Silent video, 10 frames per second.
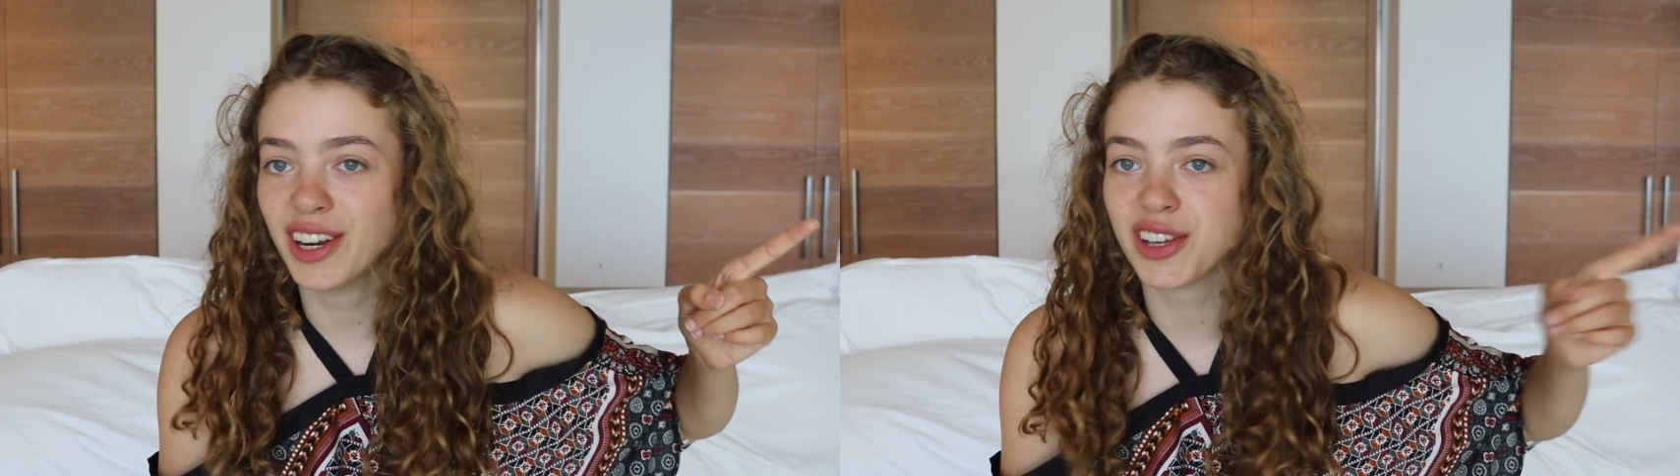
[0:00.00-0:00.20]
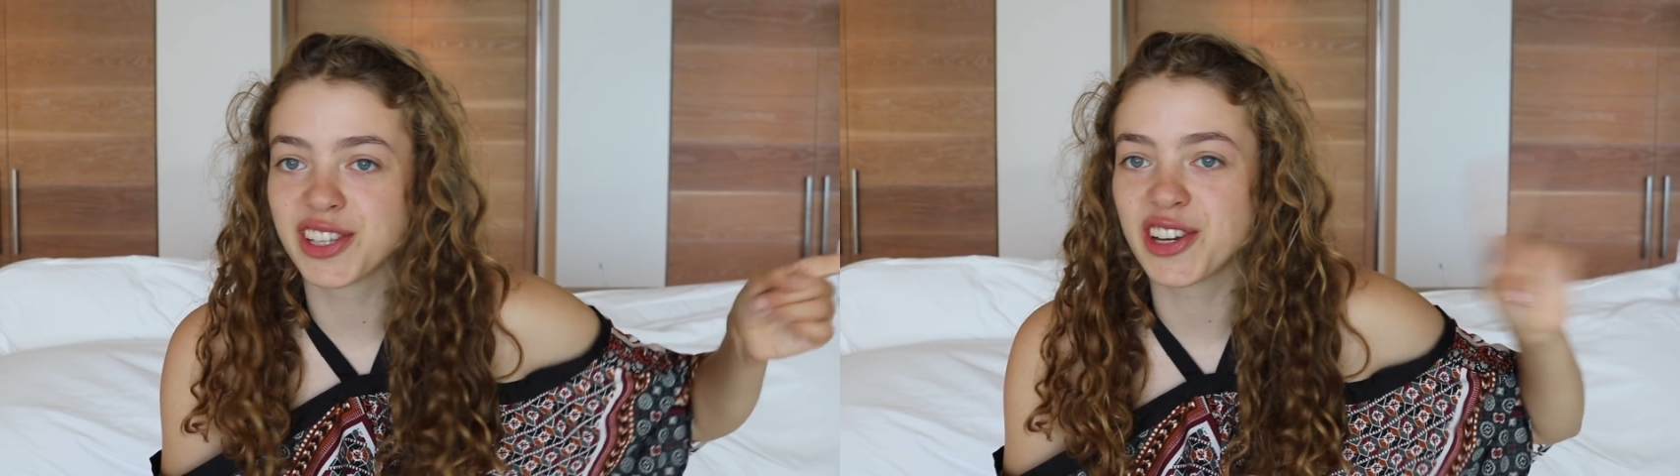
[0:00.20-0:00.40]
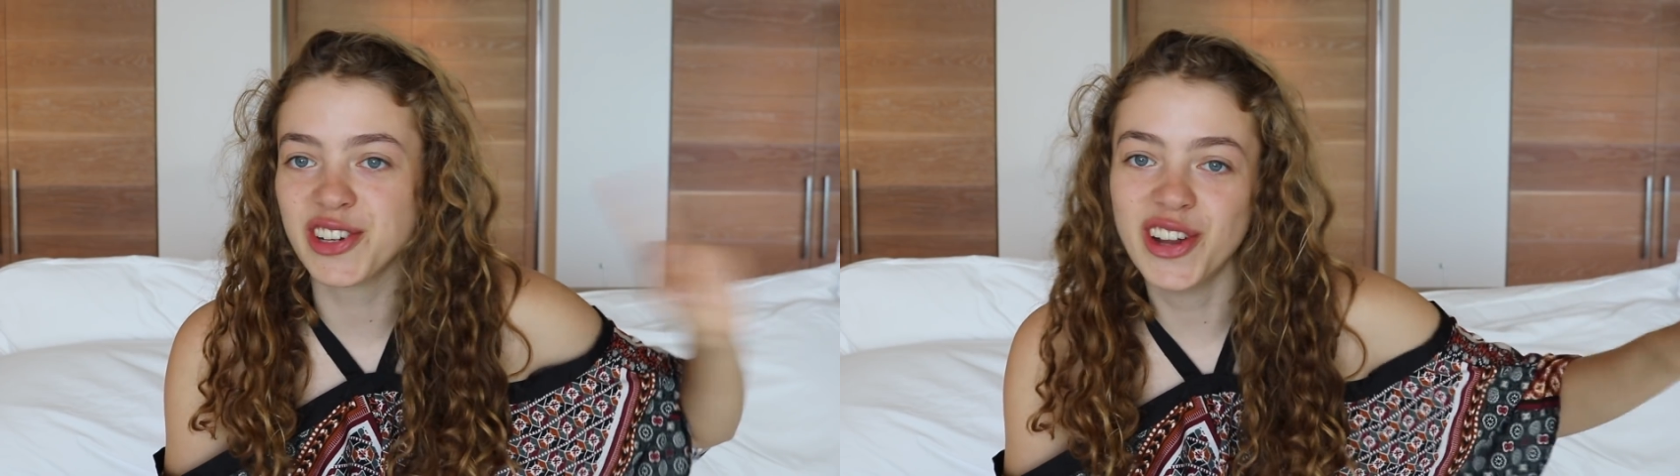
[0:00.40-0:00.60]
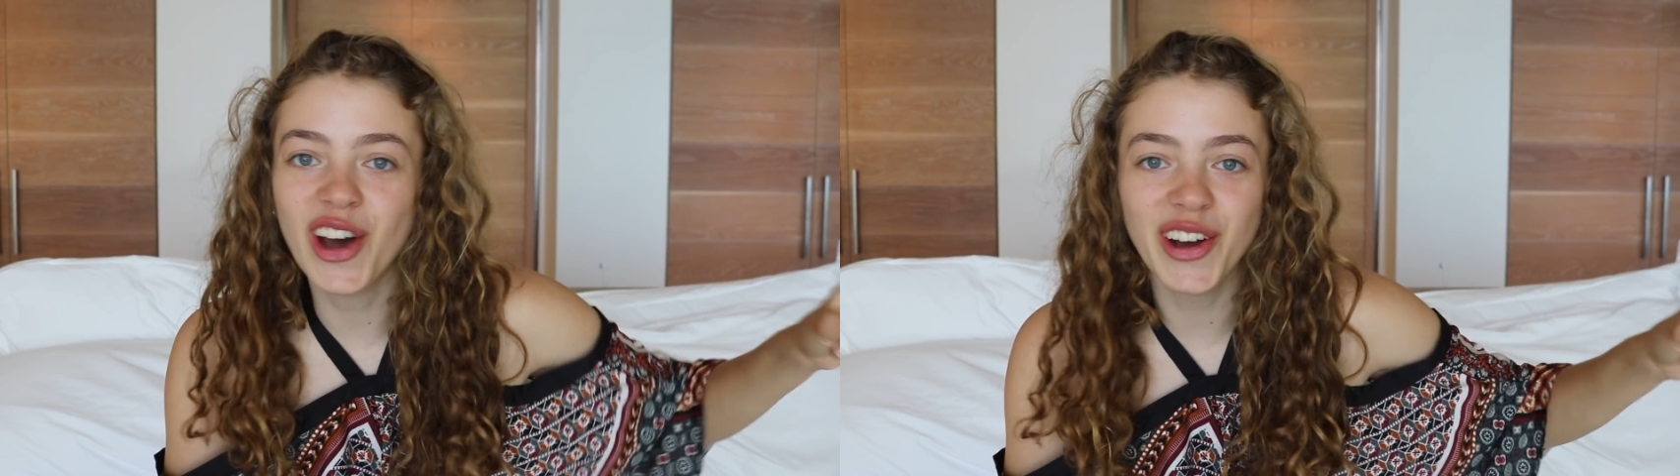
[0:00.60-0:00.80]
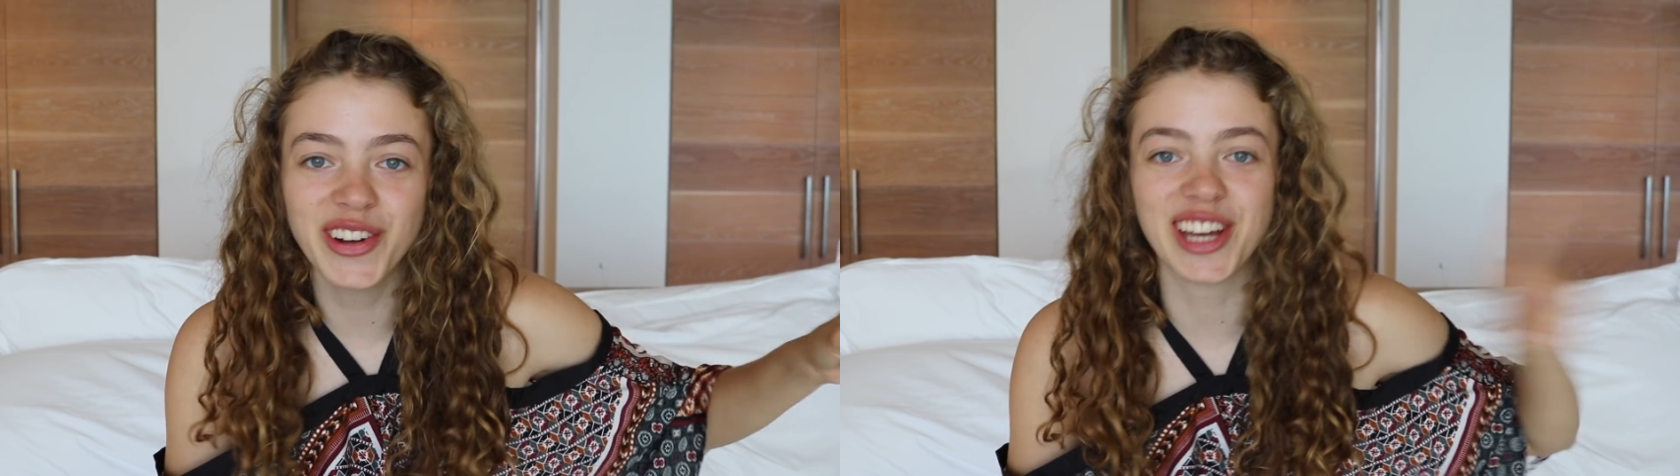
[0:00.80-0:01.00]
and I was like,
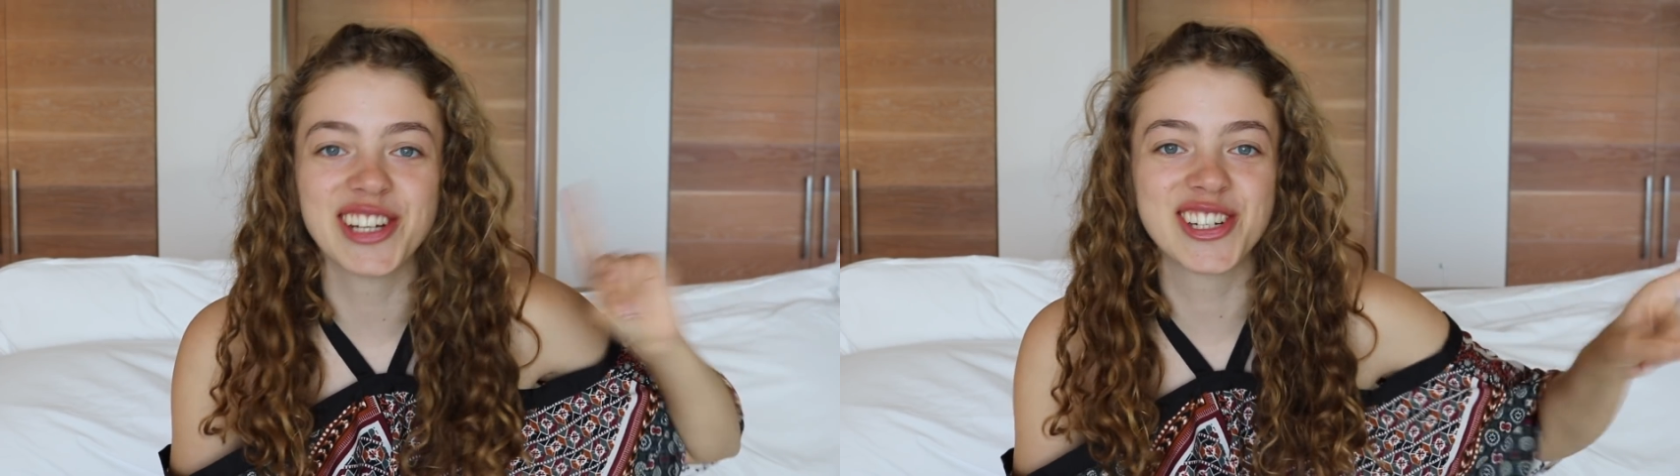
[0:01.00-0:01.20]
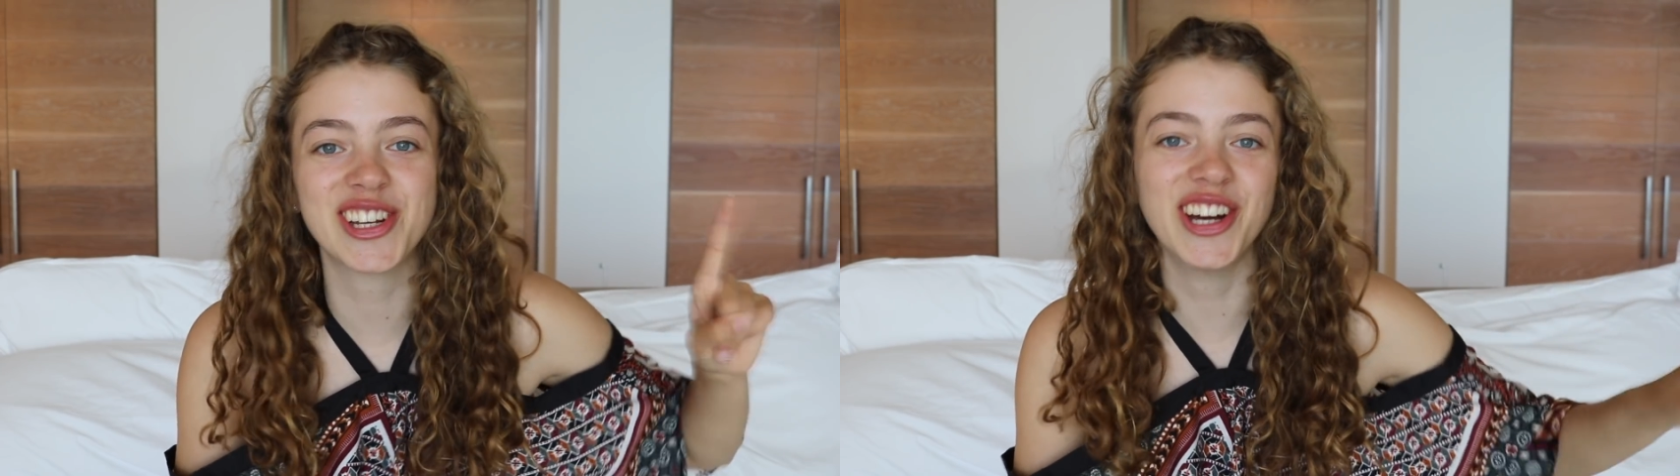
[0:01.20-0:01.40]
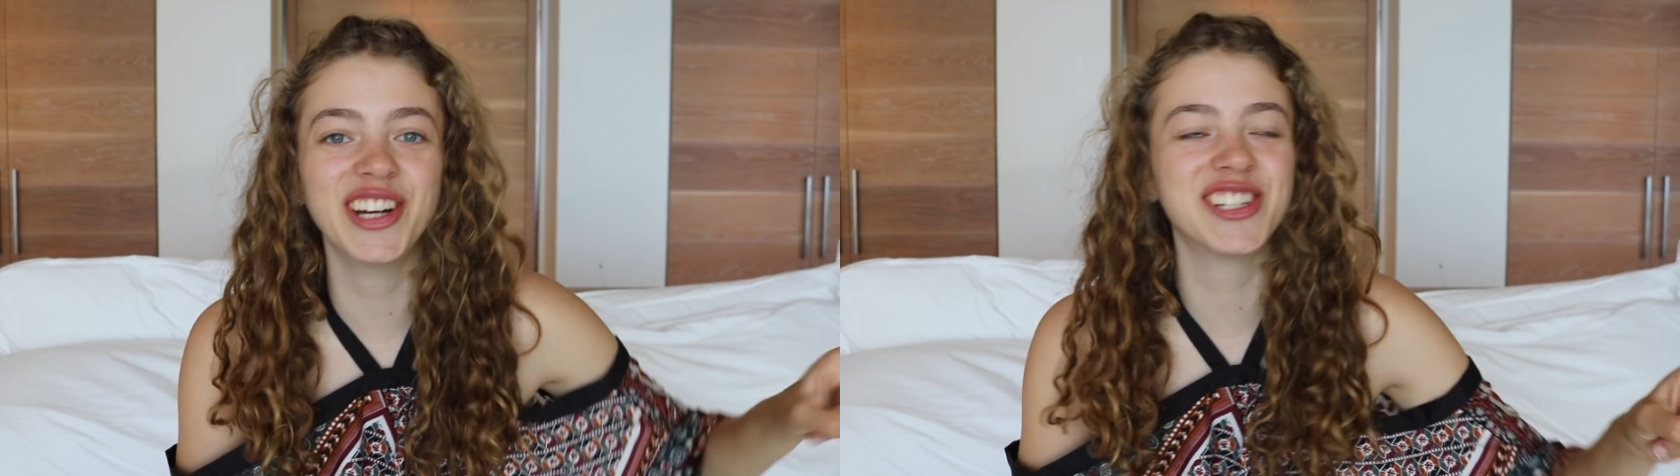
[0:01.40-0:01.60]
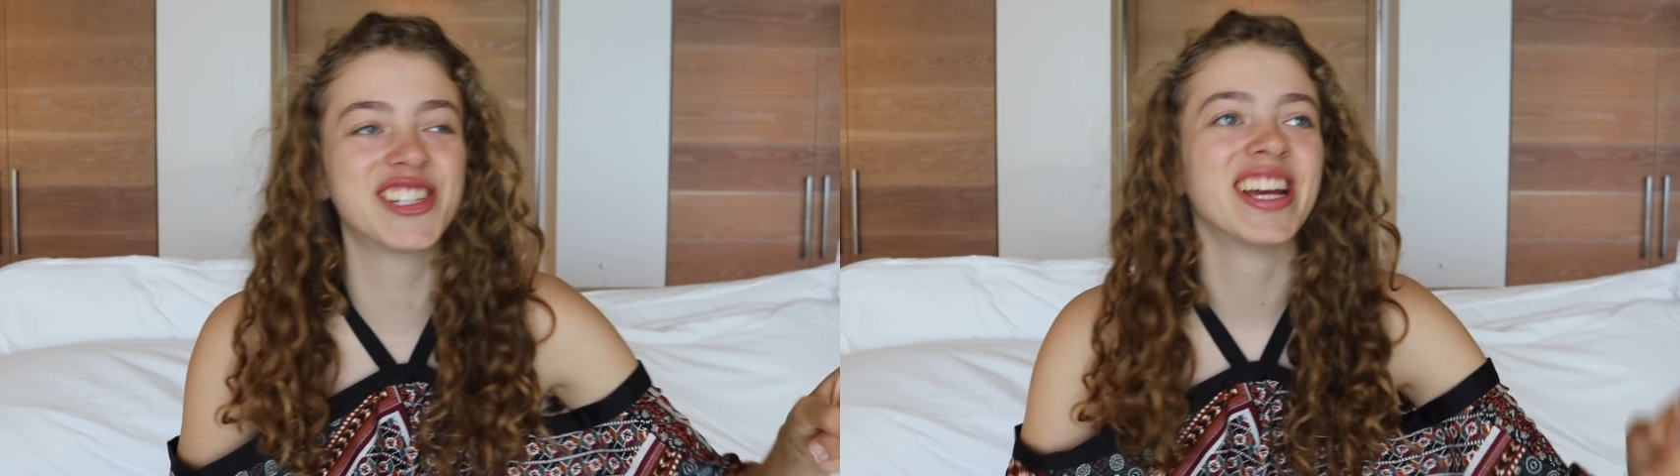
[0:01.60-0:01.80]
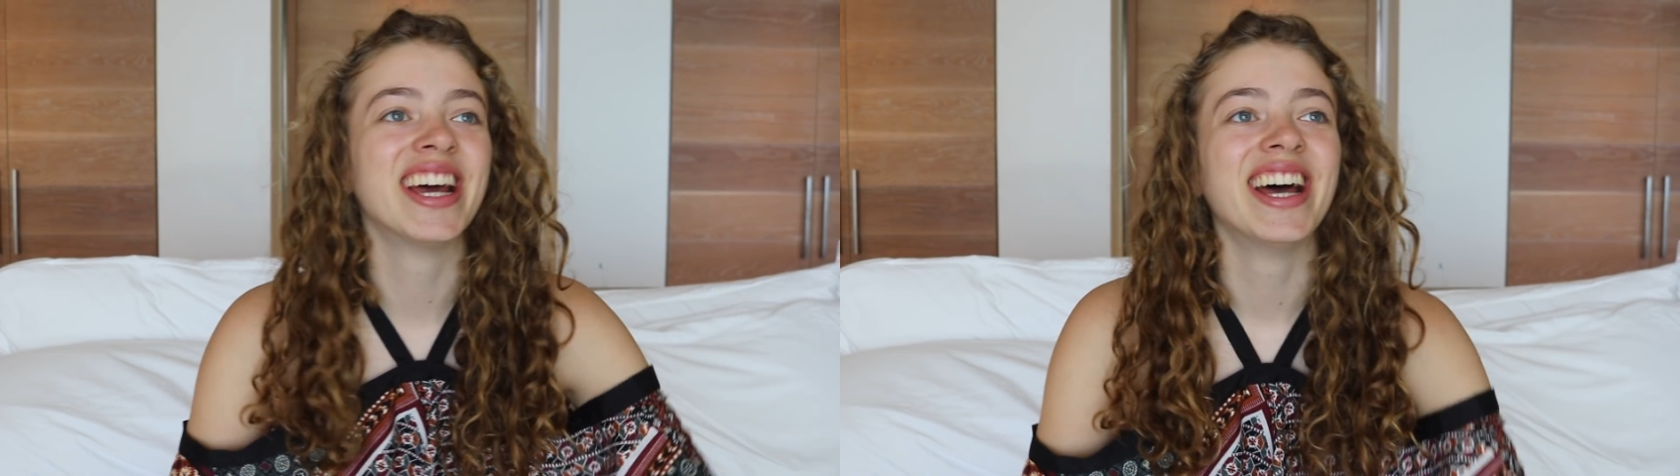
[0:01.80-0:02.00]
no, like, shush.